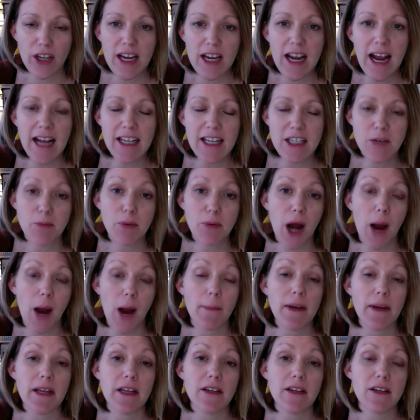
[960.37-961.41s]
as a
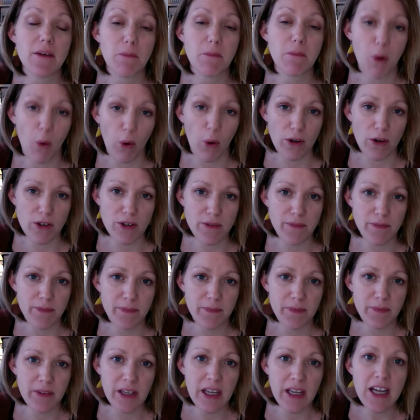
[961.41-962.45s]
prominent port.
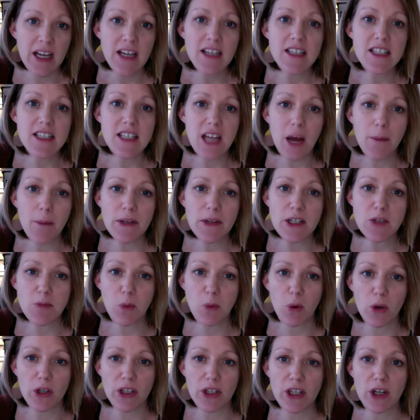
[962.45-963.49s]
Some
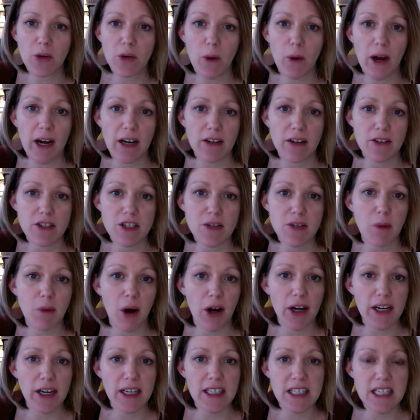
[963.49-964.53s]
exported their wares to
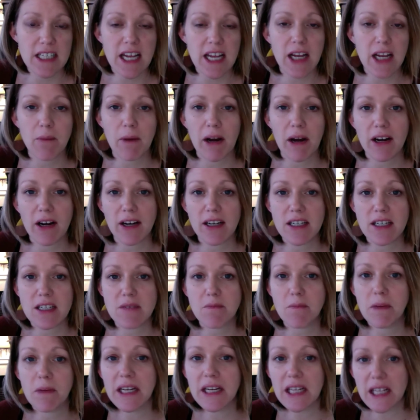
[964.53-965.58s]
markets in America's
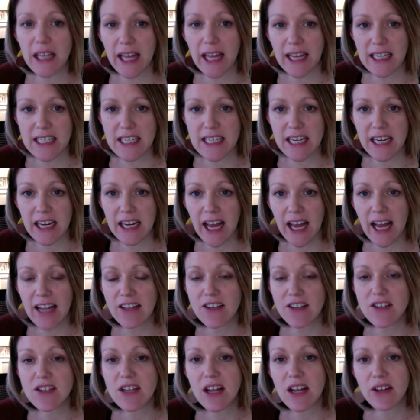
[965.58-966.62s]
mid-Atlantic and
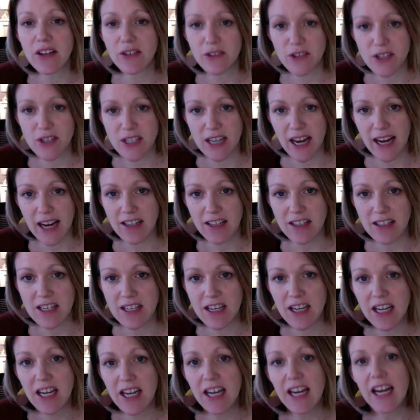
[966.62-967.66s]
southern states,
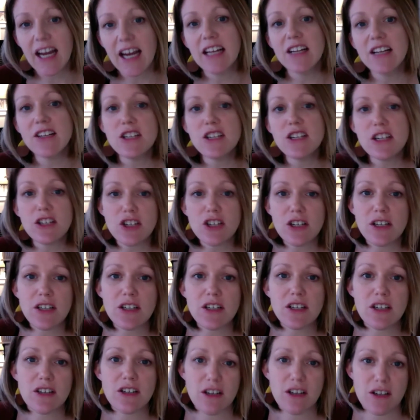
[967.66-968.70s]
in addition
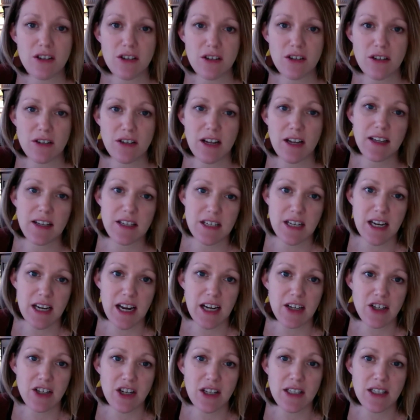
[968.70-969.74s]
to
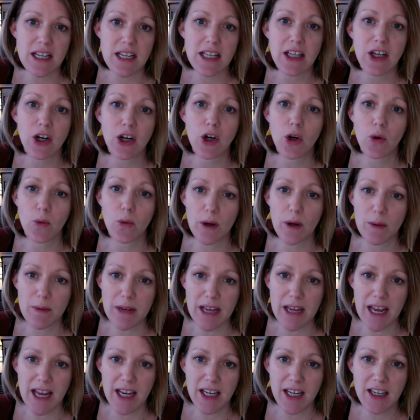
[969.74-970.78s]
destinations in the
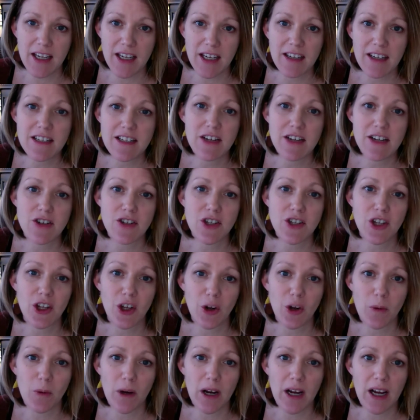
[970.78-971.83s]
Caribbean, such as
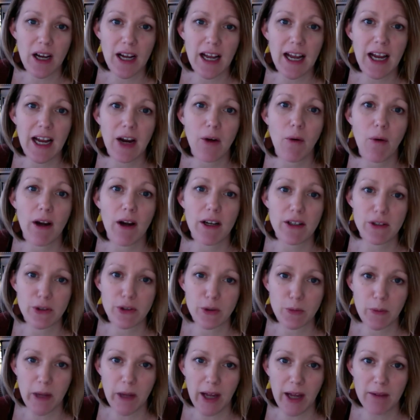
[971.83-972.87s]
Cuba and
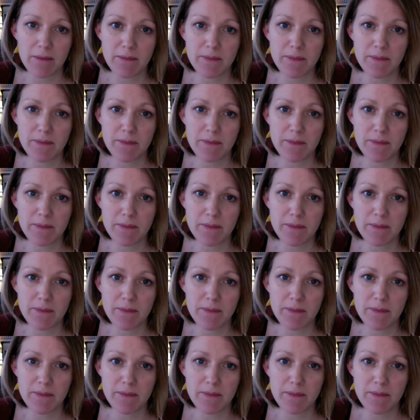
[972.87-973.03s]
Guadeloupe.